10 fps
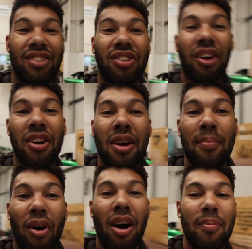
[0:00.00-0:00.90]
So
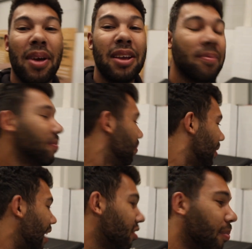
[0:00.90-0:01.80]
behind me,
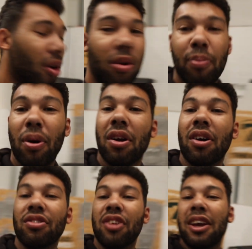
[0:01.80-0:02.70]
as you probably
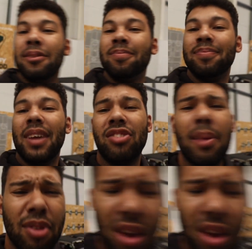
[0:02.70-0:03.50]
can't see, actually let me